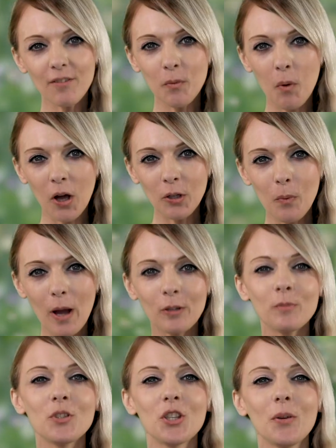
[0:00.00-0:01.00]
everyone,
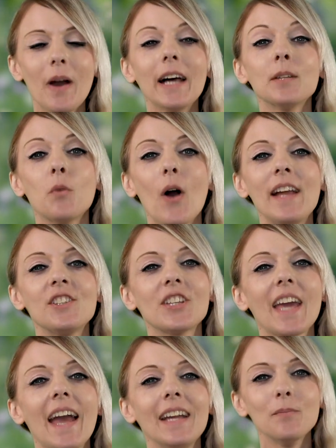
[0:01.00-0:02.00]
welcome to Animal
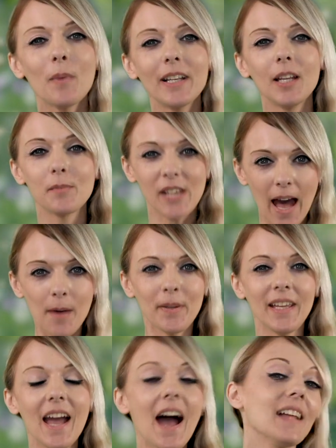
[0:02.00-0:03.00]
Educate. My name's
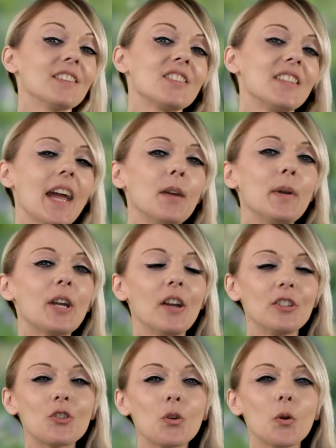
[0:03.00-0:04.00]
Abby and today we're
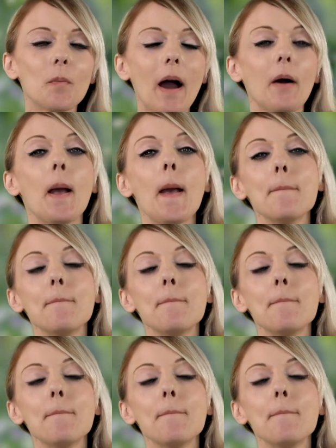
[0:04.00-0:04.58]
going to talk about